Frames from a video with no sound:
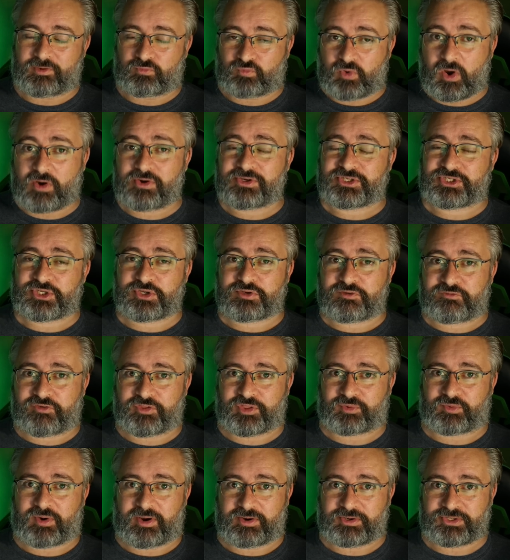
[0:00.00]
Wrong tool for
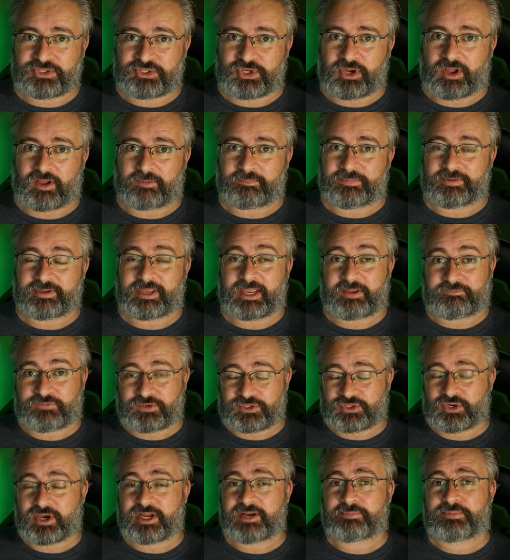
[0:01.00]
the wrong job. If you're
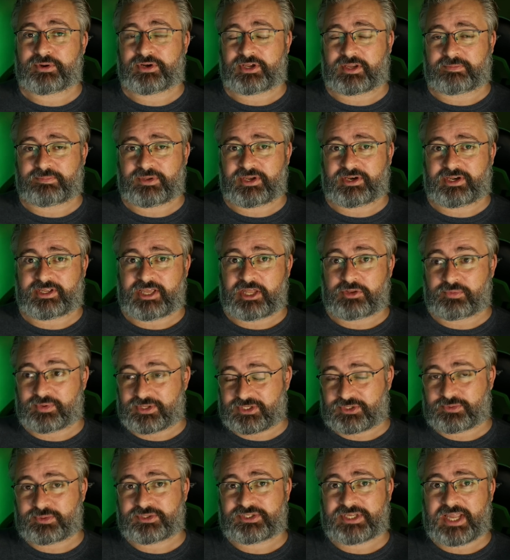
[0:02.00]
trying to put a computer together with
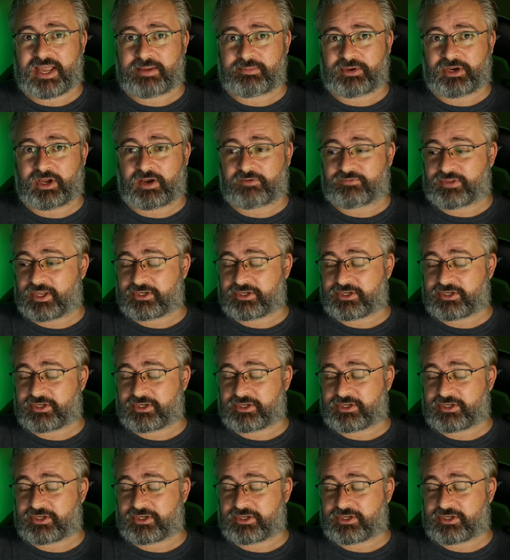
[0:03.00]
a Swiss Army knife,